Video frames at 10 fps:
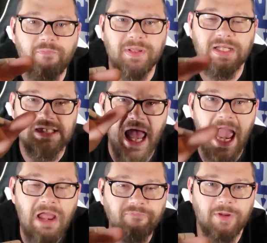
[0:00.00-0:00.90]
because
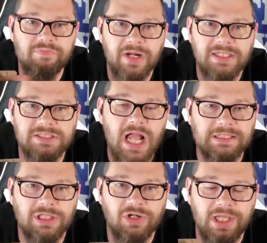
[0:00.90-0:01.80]
everybody's
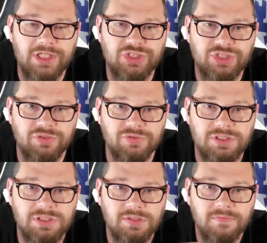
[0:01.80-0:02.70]
got their
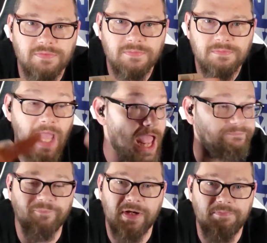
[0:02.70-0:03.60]
issues.
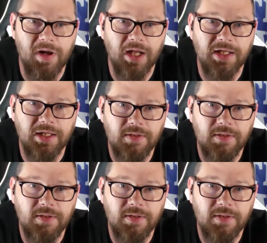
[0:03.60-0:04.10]
Everybody.